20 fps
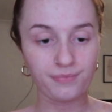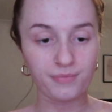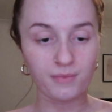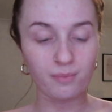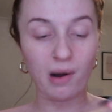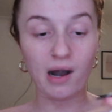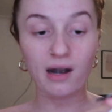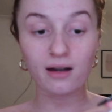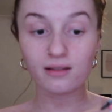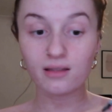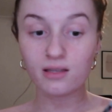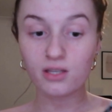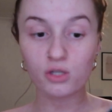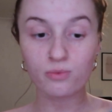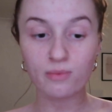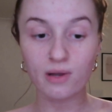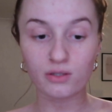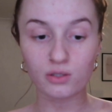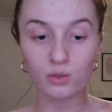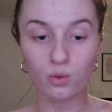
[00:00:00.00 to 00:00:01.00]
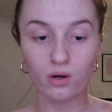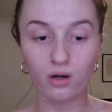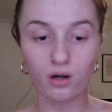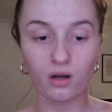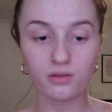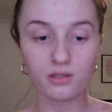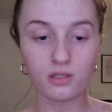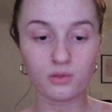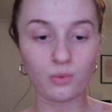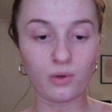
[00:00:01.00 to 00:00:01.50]
Apparently this smells quite
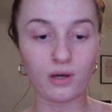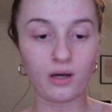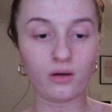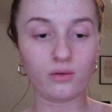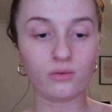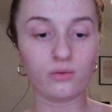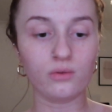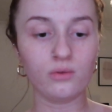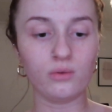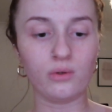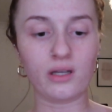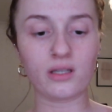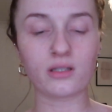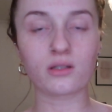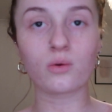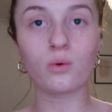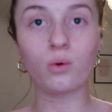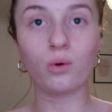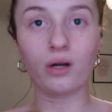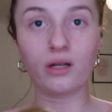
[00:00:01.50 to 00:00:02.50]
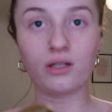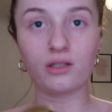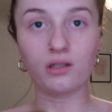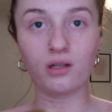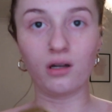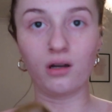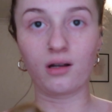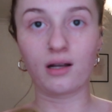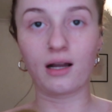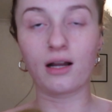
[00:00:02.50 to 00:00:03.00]
nice as well. Oh, it's quite
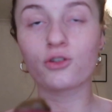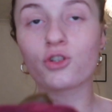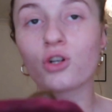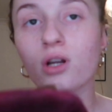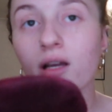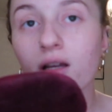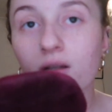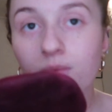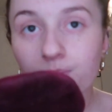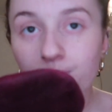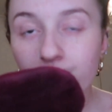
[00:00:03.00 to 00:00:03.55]
dark actually.